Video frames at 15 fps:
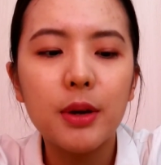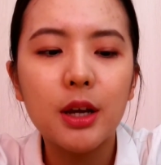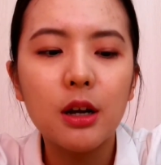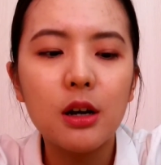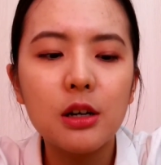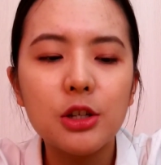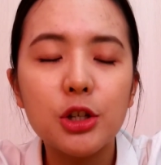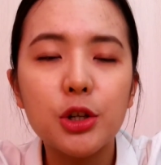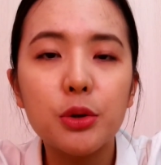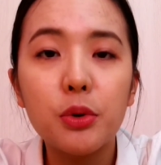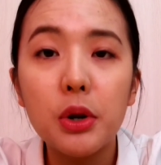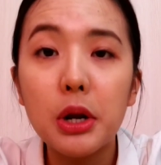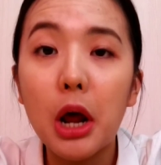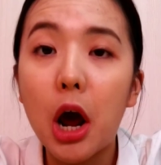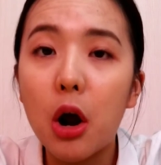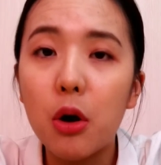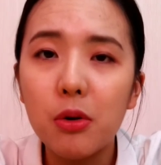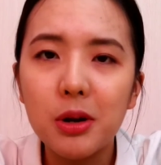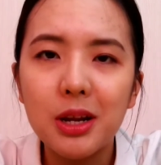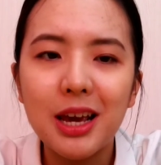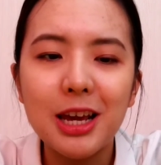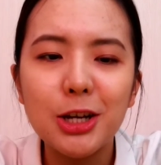Because during the
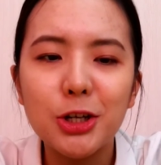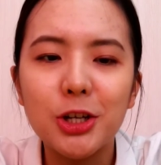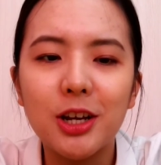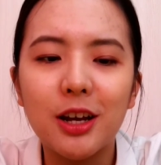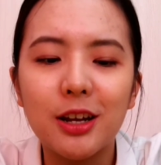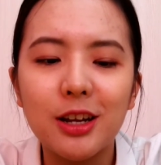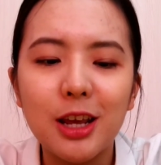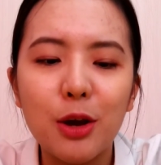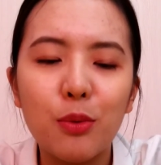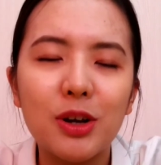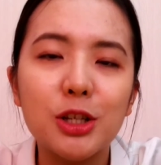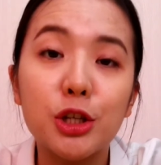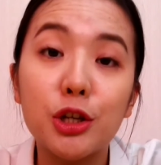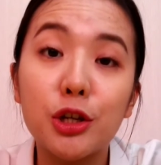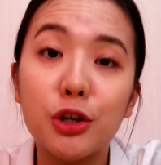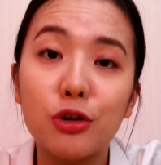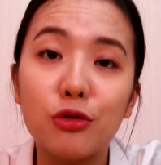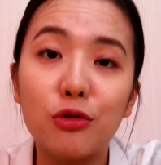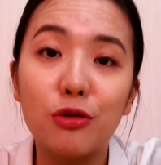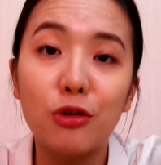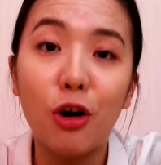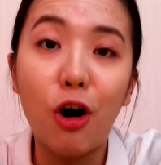orientation, it was
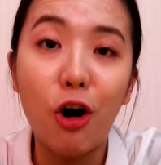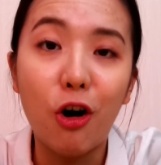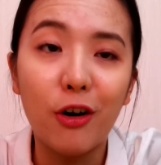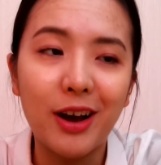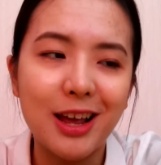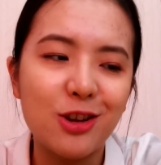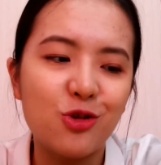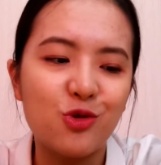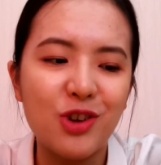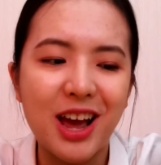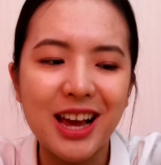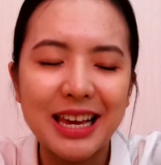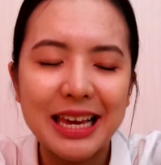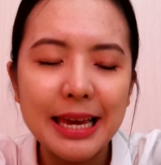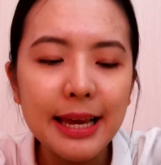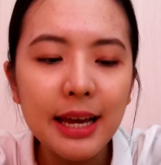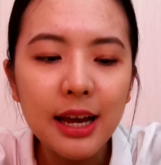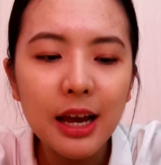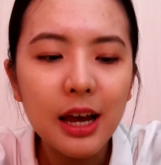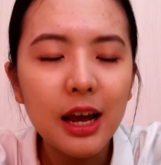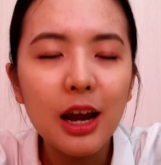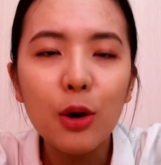too long and draggy.
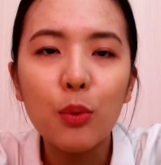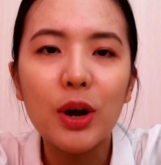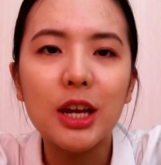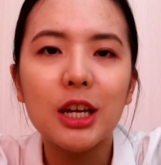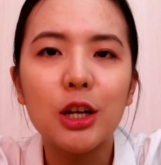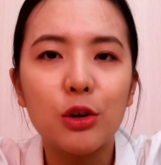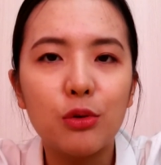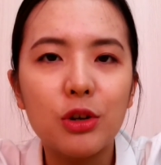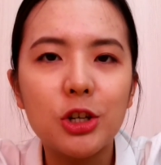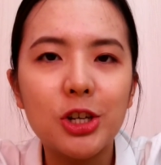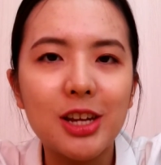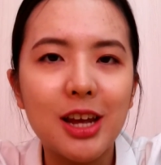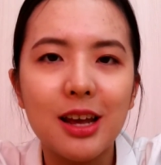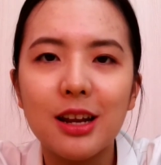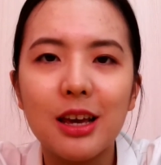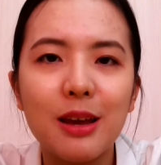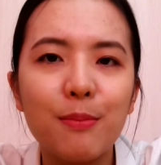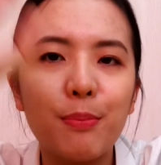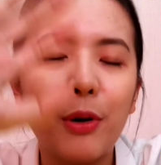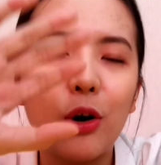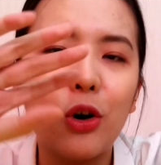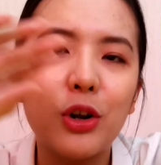When you reach that
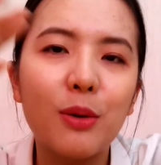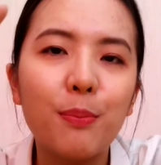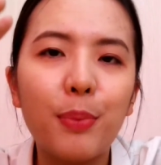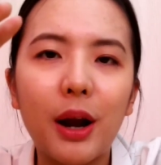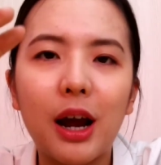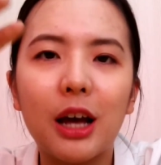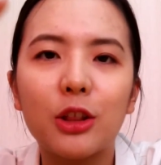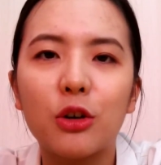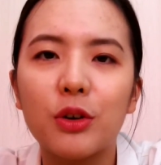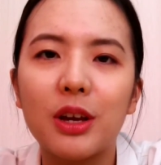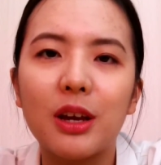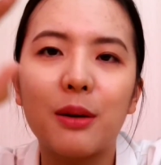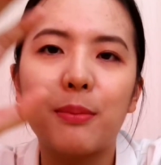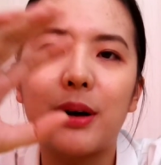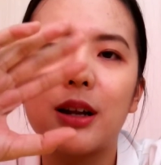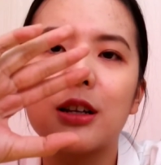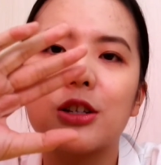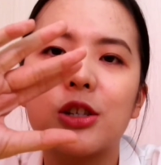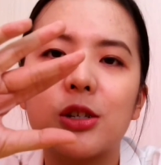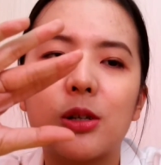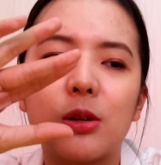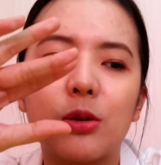important part talking about
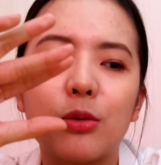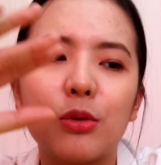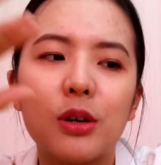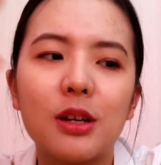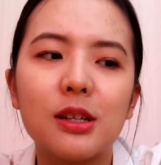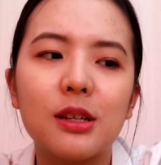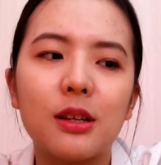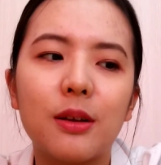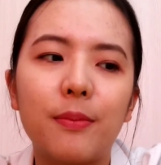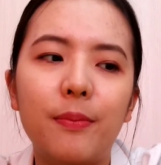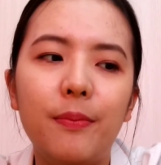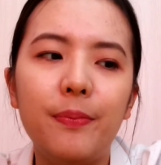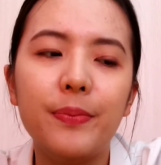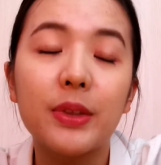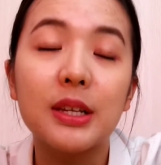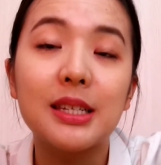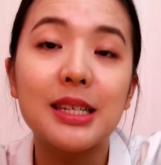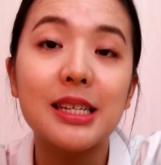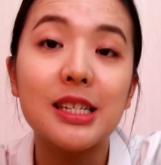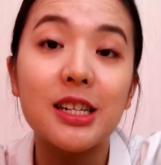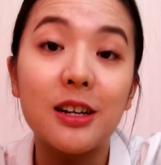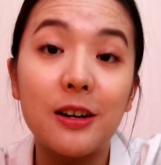the student
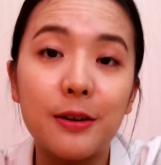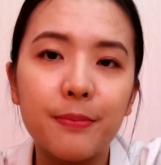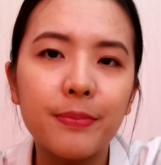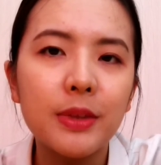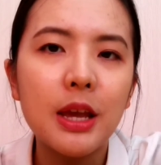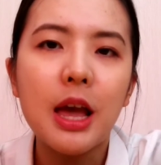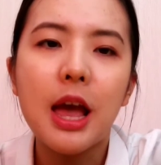system